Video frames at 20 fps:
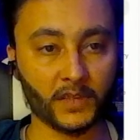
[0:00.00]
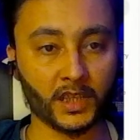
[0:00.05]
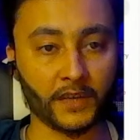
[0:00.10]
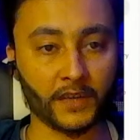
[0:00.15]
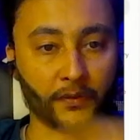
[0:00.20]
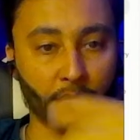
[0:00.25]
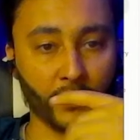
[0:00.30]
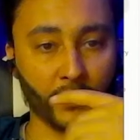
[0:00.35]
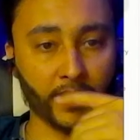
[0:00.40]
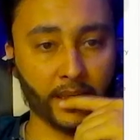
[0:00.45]

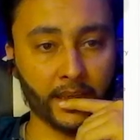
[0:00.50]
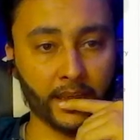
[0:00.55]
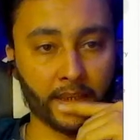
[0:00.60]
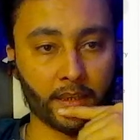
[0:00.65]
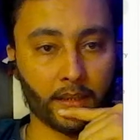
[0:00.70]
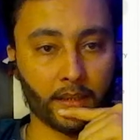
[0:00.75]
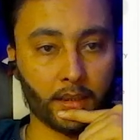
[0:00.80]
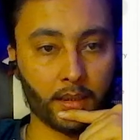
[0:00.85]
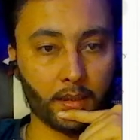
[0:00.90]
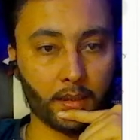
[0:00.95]
The free
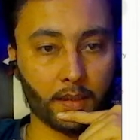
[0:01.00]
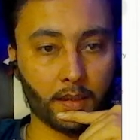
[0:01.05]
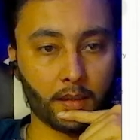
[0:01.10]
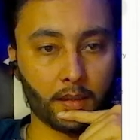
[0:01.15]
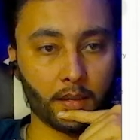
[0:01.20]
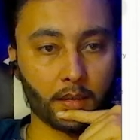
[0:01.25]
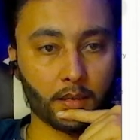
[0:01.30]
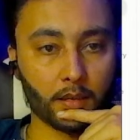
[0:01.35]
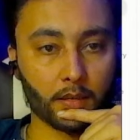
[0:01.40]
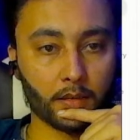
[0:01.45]

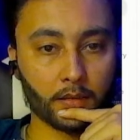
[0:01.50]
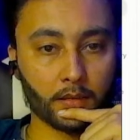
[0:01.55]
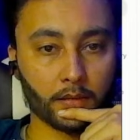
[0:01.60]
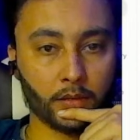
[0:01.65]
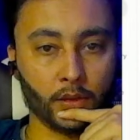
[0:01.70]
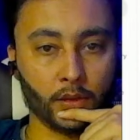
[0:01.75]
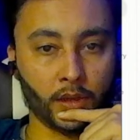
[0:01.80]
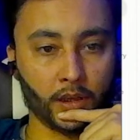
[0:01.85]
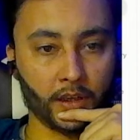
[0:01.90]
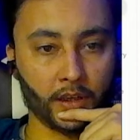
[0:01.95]

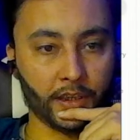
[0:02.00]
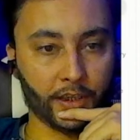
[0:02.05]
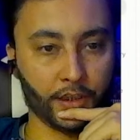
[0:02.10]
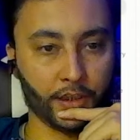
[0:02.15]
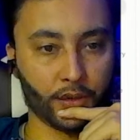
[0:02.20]
learning